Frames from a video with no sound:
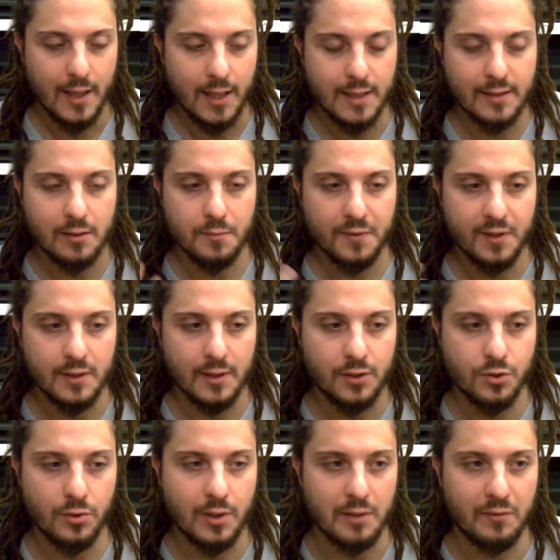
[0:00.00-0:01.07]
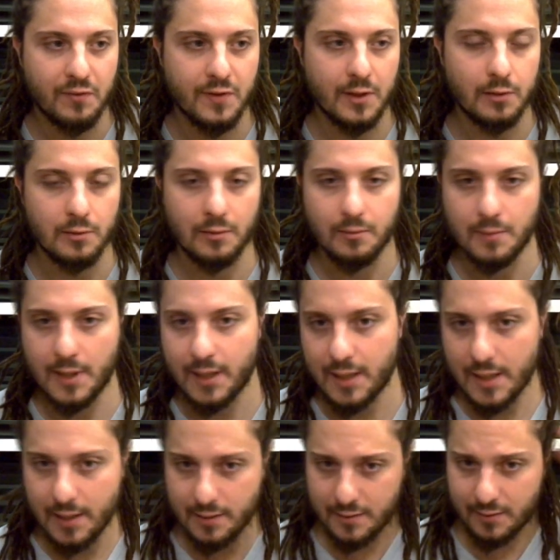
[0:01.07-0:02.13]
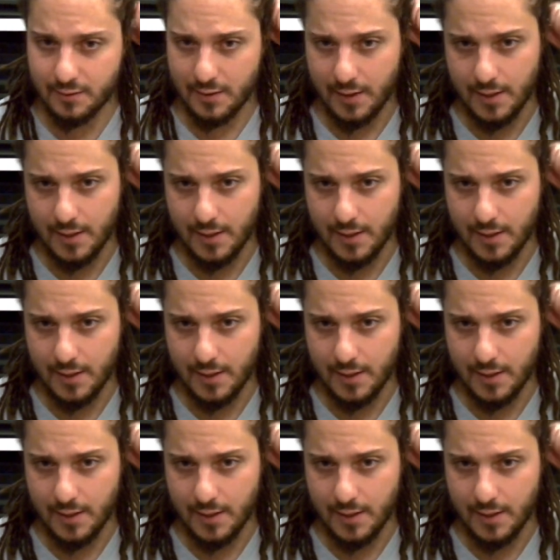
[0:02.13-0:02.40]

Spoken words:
it's something that you can feel, I guess,